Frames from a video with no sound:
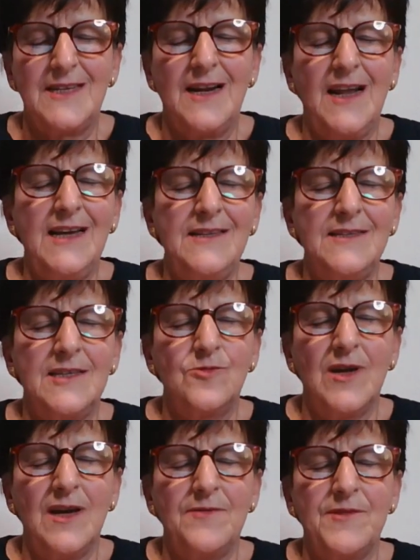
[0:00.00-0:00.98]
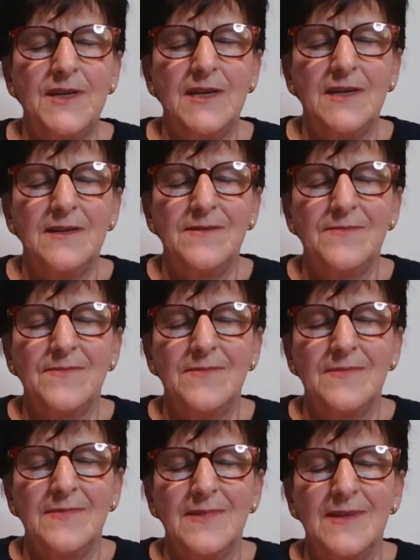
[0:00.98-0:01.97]
This gland that we have here,
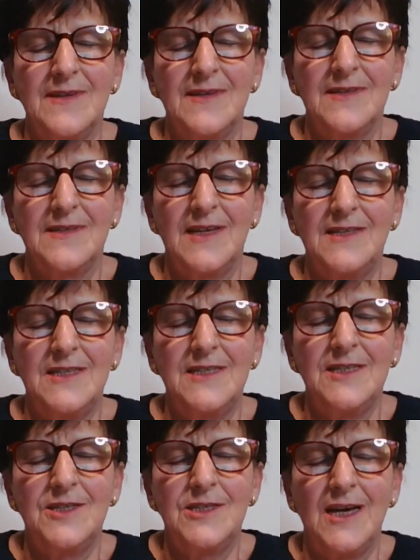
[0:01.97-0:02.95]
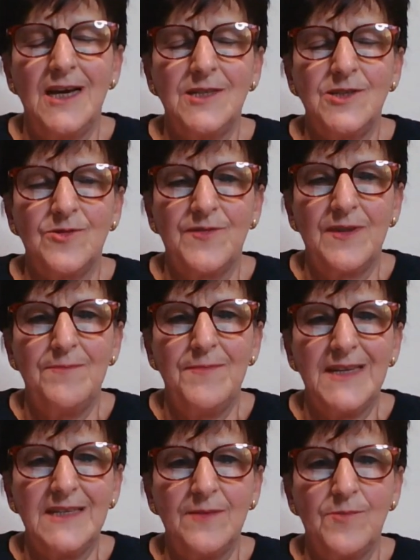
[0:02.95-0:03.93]
that is in touch with
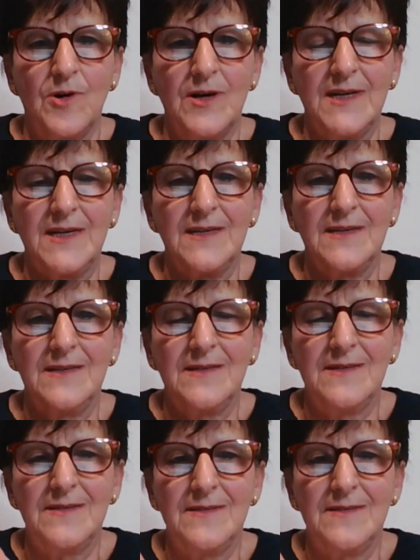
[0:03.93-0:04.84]
the metabolic